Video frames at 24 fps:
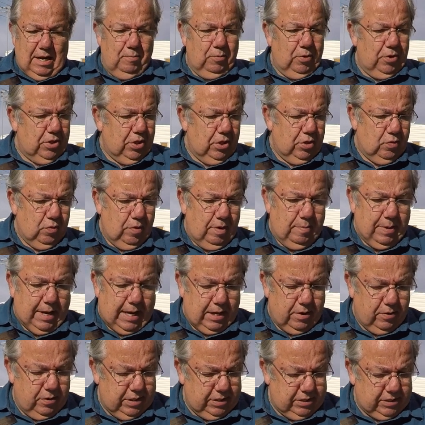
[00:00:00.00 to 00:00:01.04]
with the 3
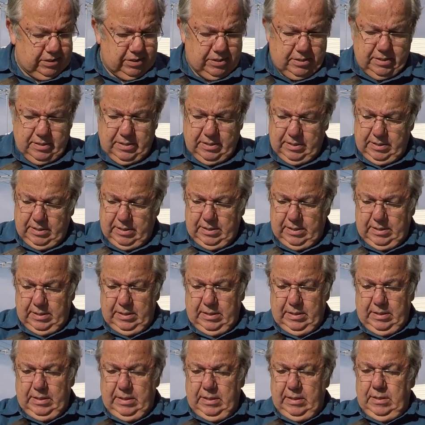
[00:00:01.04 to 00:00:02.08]
batteries.
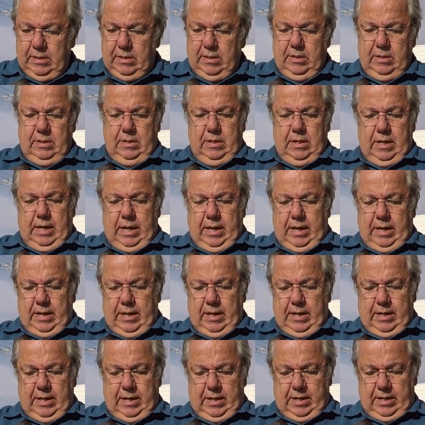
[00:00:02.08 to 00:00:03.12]

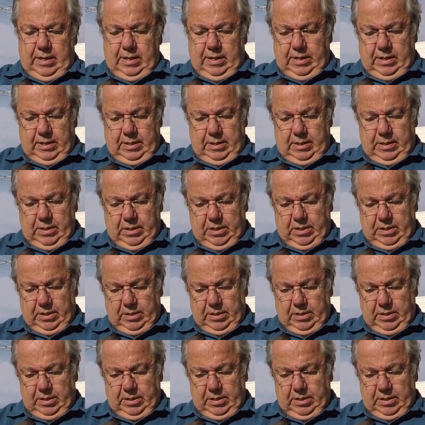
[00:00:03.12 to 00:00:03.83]
And